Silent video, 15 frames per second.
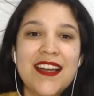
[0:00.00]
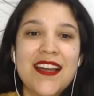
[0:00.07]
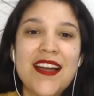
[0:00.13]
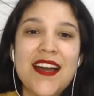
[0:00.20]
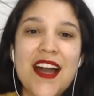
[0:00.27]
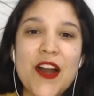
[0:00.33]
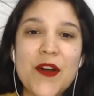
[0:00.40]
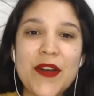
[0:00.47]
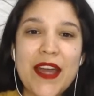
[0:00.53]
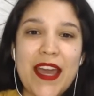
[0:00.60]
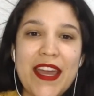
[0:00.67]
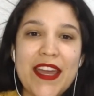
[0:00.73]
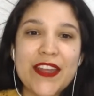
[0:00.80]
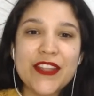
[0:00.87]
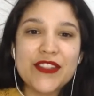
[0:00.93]

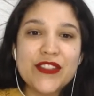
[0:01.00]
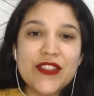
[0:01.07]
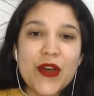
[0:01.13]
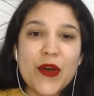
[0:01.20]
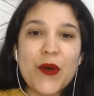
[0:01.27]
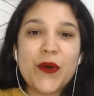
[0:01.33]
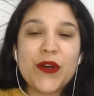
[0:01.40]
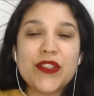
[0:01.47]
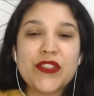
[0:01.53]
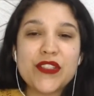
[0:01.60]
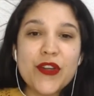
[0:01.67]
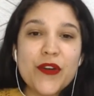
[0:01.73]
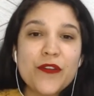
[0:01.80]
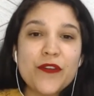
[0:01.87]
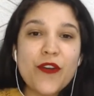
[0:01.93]
Okay, so
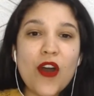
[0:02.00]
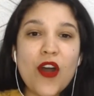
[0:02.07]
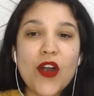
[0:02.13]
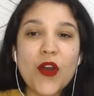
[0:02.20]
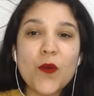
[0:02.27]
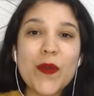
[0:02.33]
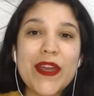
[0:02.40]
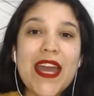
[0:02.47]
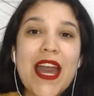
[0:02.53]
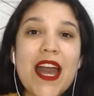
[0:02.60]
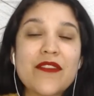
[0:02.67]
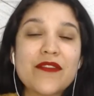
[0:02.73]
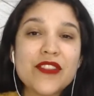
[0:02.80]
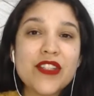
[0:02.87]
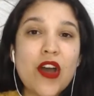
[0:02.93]
far we
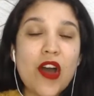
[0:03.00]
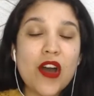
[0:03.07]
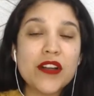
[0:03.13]
have talked